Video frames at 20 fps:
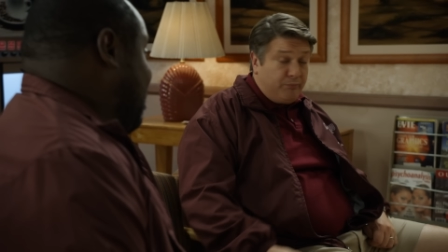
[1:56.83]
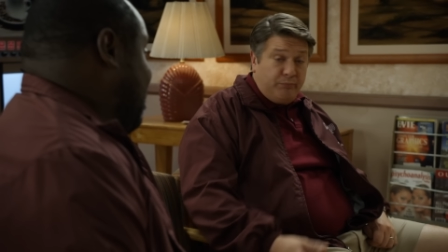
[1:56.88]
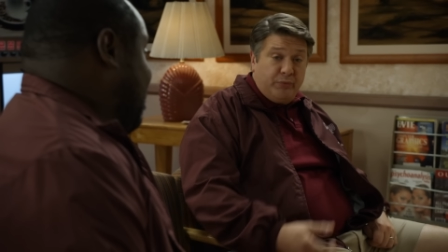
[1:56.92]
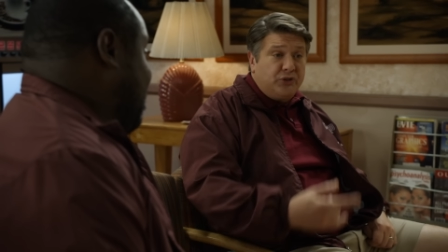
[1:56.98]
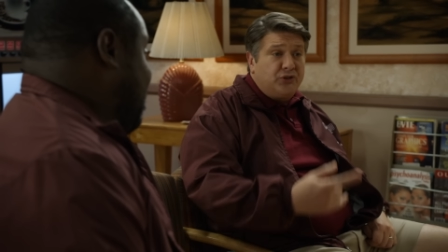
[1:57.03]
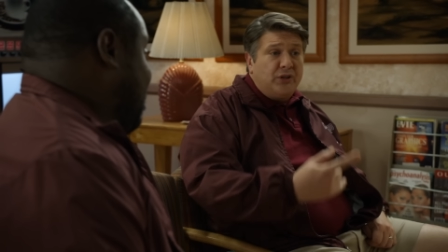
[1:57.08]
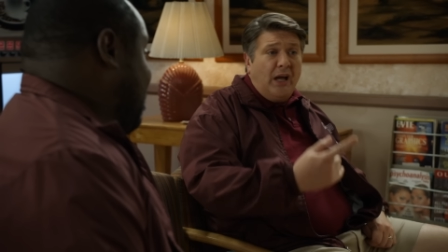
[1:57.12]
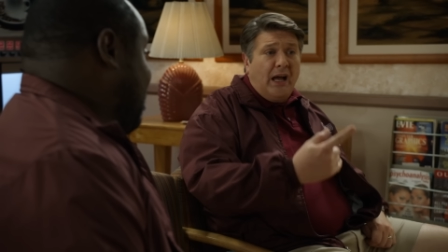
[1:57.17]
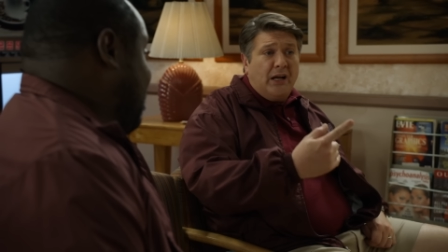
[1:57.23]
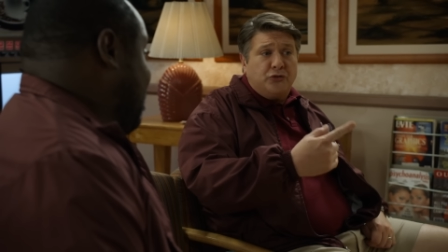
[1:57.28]

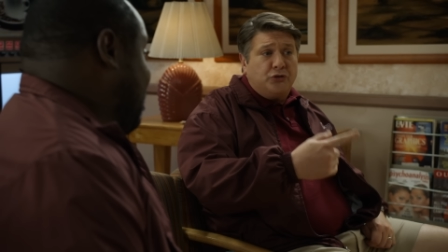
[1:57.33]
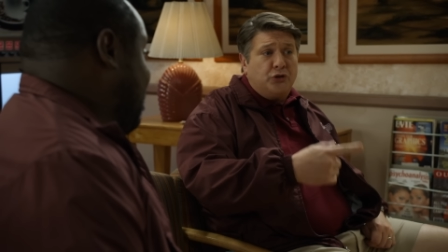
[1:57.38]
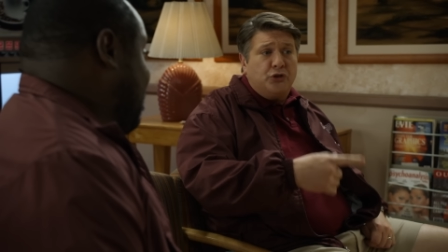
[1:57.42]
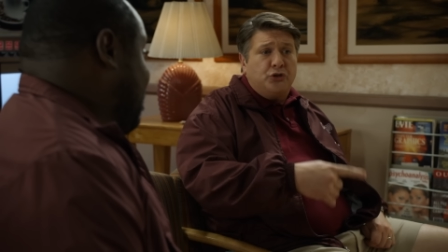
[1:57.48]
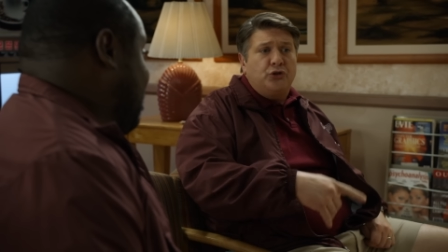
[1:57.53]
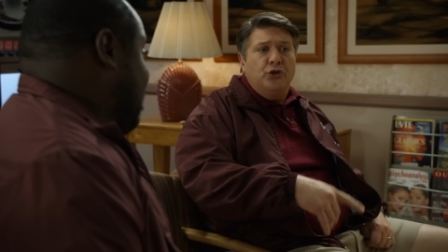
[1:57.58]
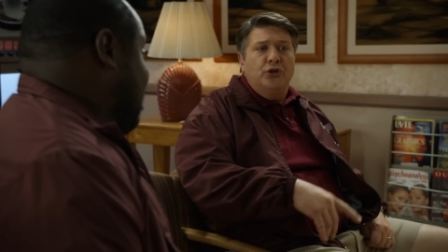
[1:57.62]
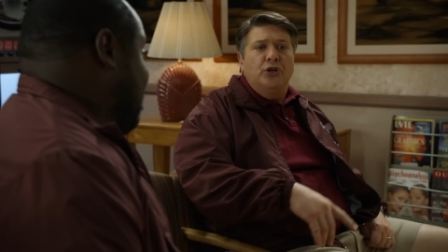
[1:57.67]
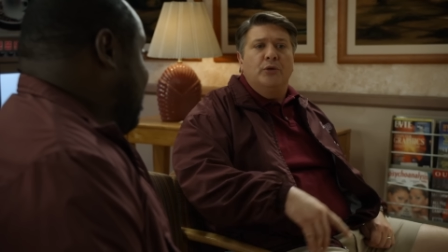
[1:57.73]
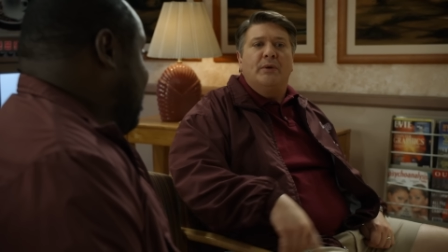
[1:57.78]
Besides, she
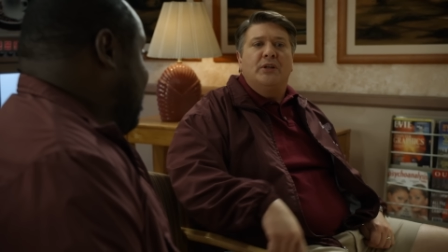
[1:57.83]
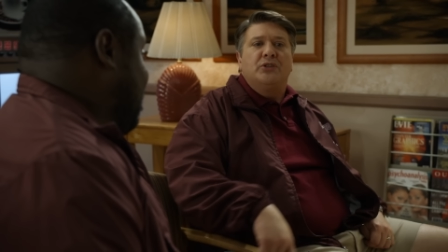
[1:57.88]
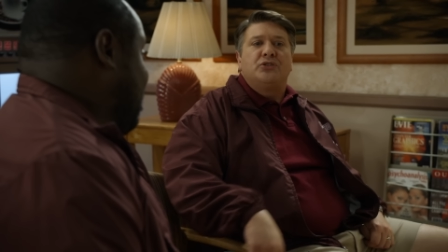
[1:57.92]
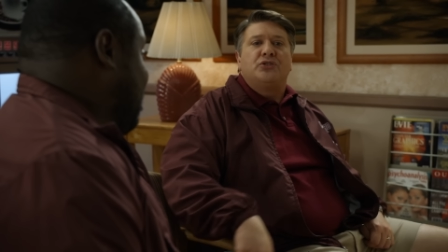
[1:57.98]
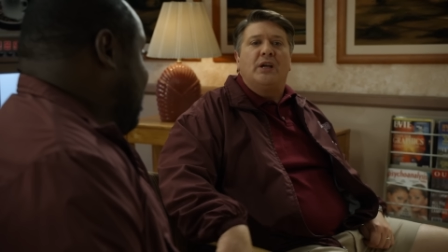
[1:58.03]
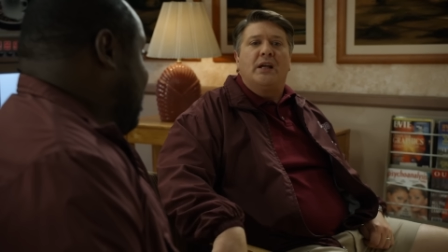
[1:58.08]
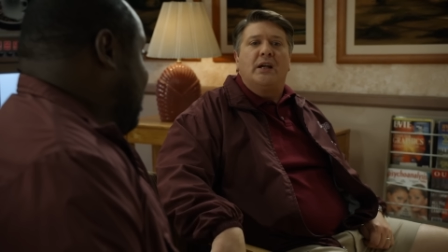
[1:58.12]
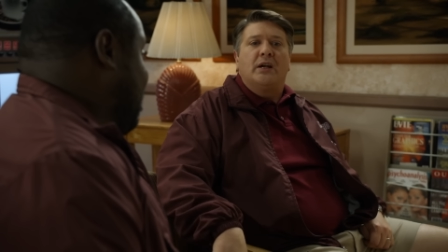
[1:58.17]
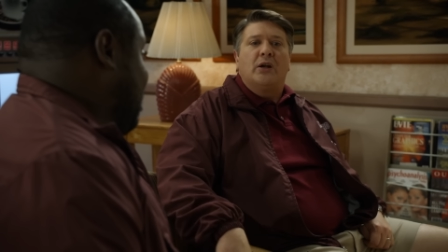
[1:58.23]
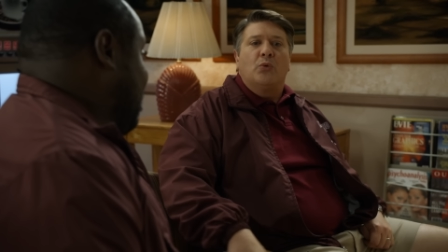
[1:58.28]
shouldn't have been
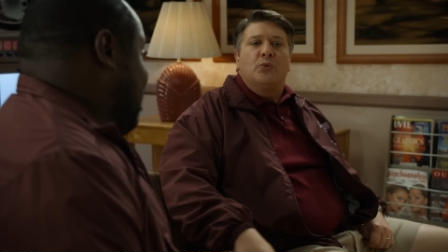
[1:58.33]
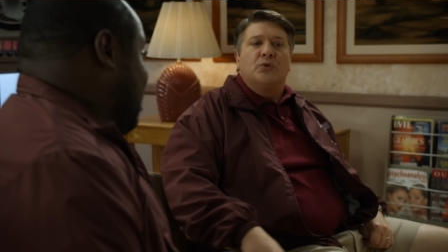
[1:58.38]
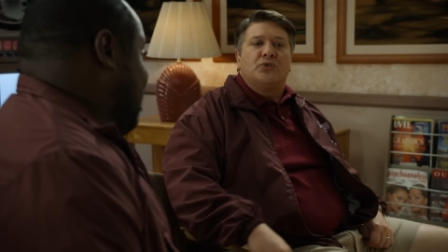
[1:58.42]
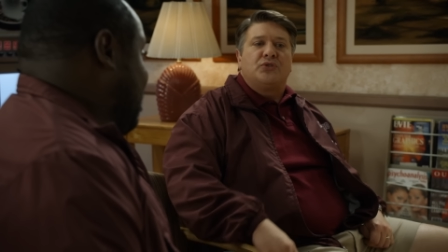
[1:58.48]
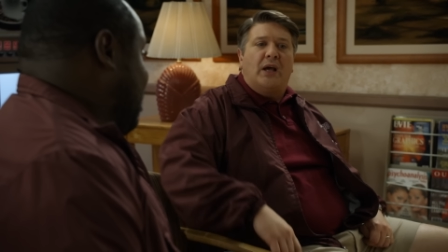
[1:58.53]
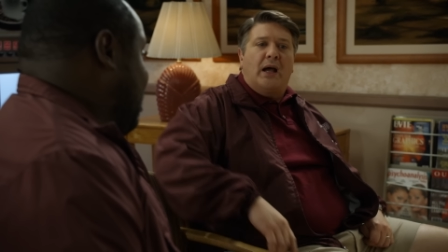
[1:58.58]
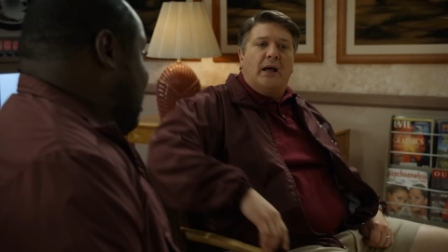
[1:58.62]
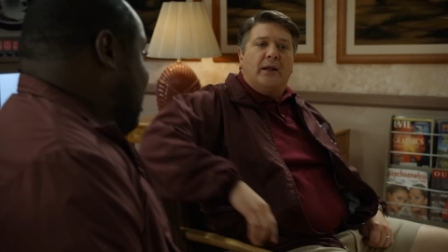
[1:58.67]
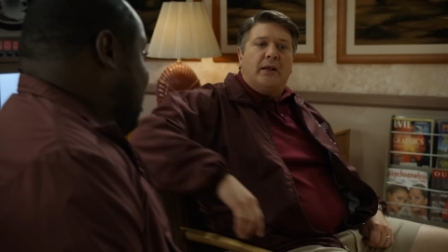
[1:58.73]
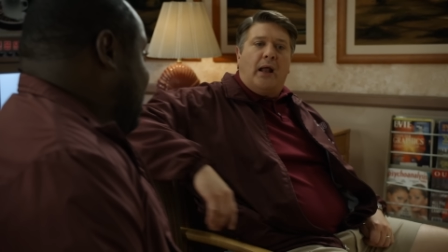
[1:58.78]
standing on the
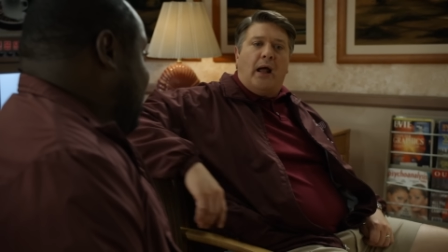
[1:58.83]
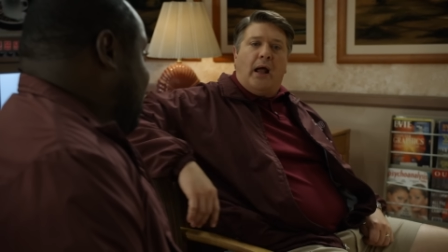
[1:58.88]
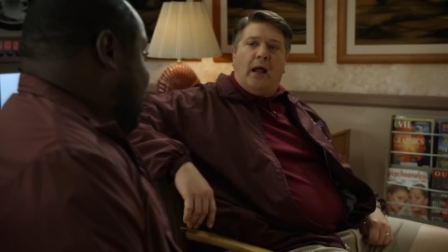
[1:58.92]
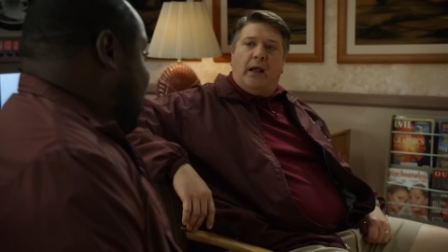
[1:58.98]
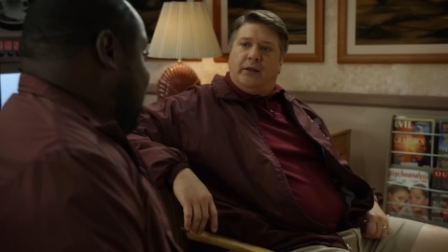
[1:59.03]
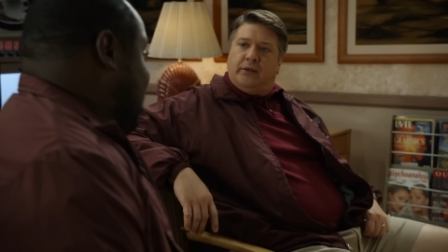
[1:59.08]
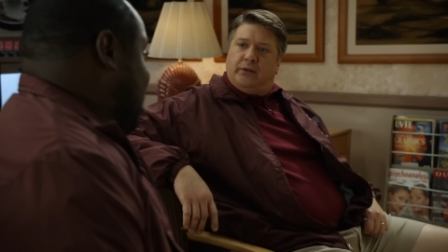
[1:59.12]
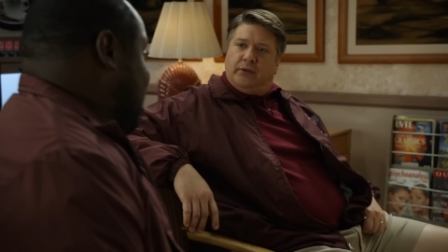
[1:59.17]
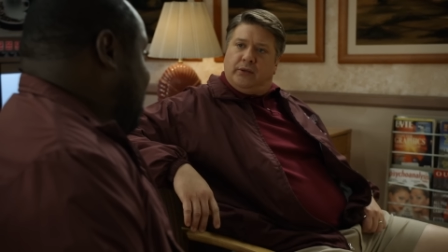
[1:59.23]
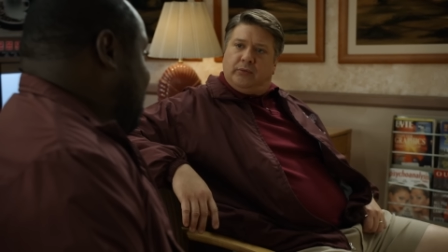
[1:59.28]

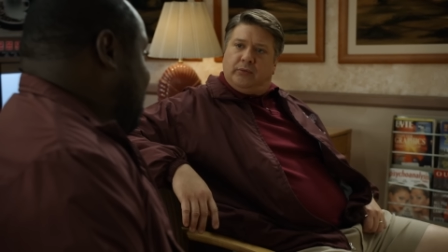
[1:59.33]
sideline.